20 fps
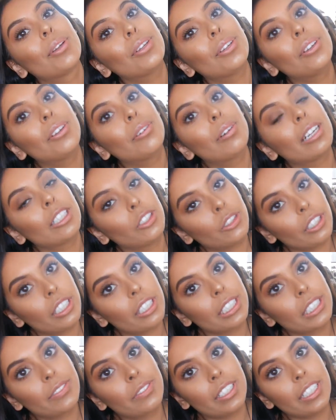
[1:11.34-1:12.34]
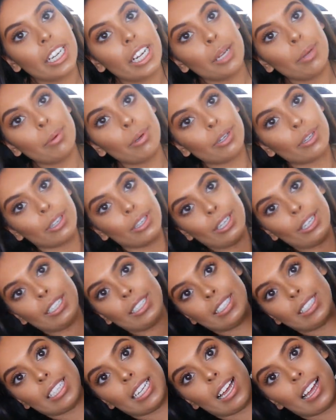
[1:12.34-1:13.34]
that you enjoyed this video
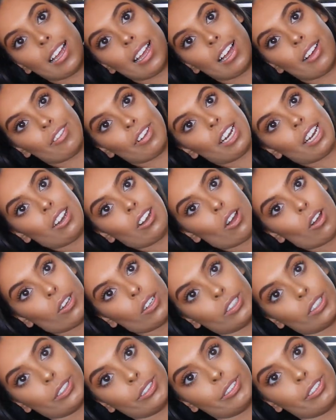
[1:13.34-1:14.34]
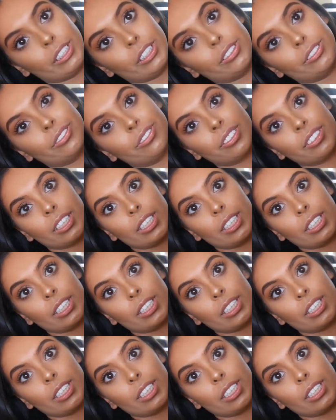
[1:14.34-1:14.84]
because I have a lot of stuff